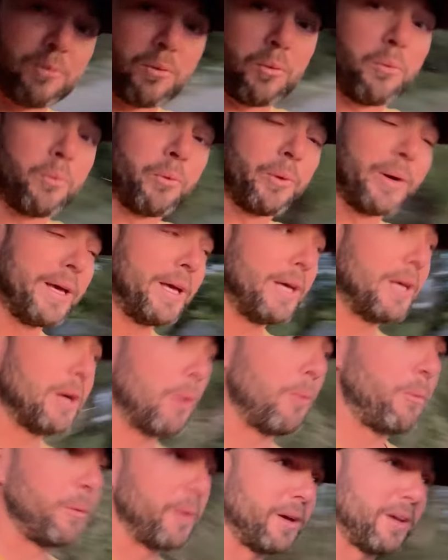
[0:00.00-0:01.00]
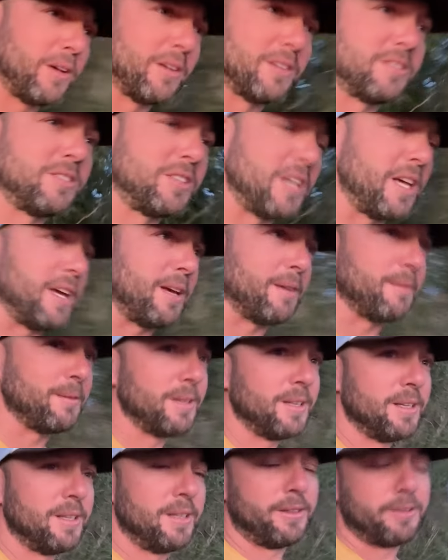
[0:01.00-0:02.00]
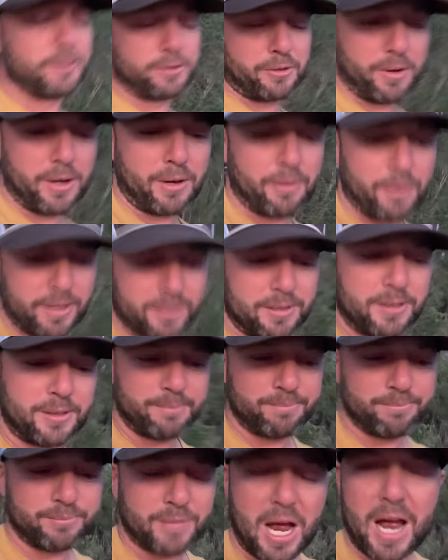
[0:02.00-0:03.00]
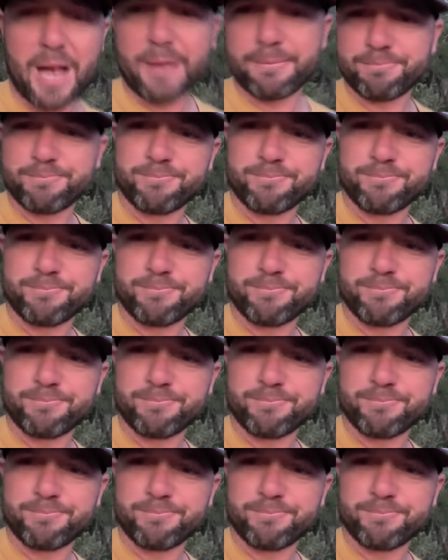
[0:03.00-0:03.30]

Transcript: we will see. So anyways, all right.